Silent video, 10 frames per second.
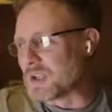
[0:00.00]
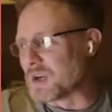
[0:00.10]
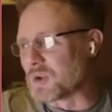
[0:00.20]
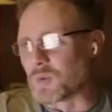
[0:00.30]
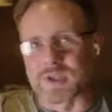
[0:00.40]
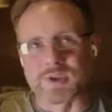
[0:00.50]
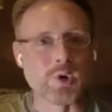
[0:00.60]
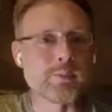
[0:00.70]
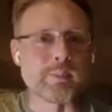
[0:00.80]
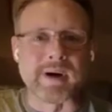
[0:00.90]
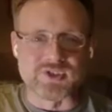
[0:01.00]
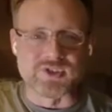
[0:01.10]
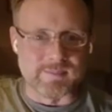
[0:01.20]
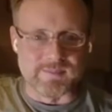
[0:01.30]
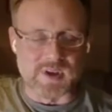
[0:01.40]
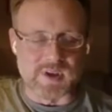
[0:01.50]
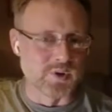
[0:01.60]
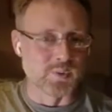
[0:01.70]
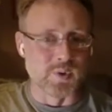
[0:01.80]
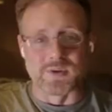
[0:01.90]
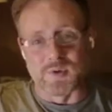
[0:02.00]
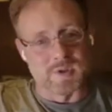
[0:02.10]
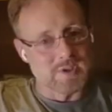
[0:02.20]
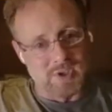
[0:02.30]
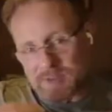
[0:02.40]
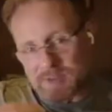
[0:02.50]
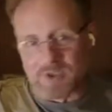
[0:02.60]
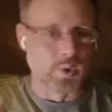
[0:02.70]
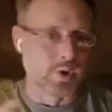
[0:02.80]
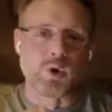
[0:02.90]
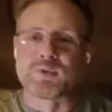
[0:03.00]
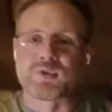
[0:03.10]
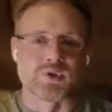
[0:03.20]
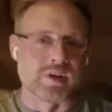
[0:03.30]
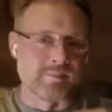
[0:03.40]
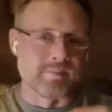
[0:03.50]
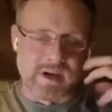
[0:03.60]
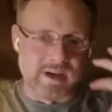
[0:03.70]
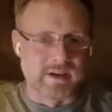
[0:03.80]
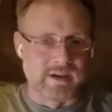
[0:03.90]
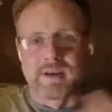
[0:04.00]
you want to group by some field, well, you can turn that into a grouped stream by